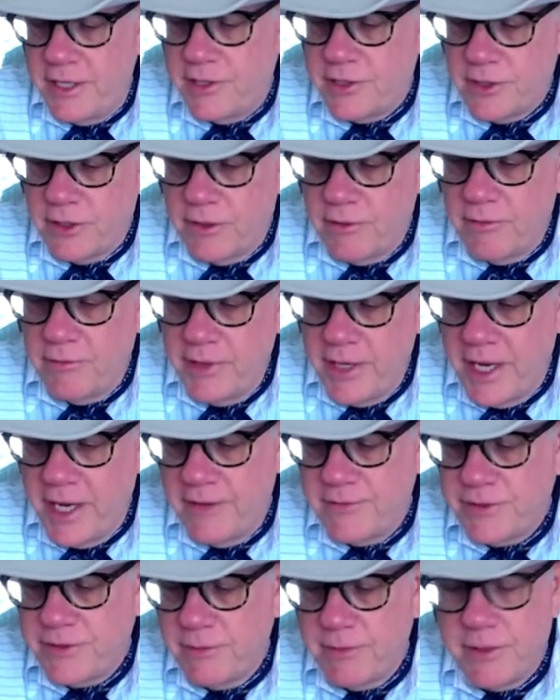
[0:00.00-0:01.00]
So we
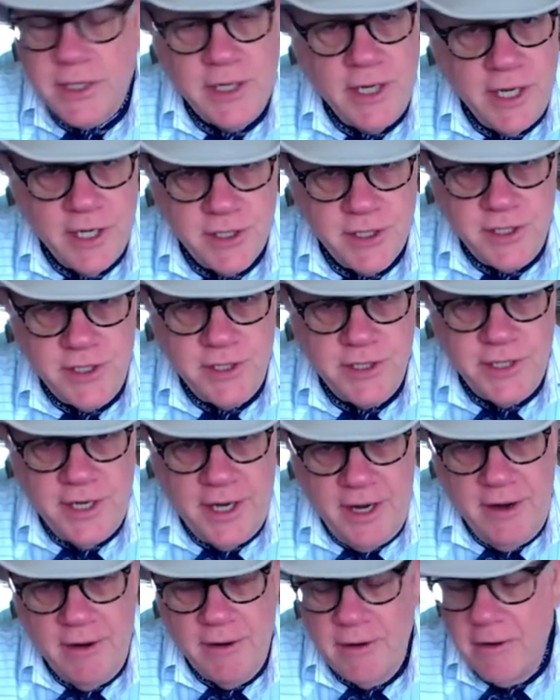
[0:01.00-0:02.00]
have some connections
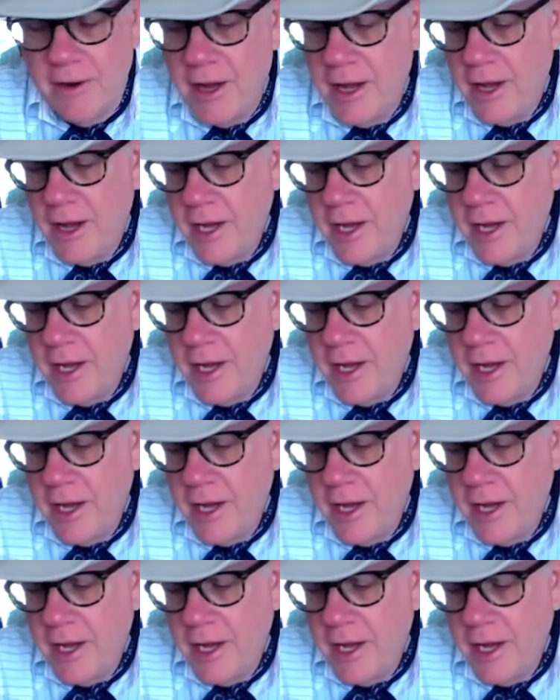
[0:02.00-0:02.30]
here.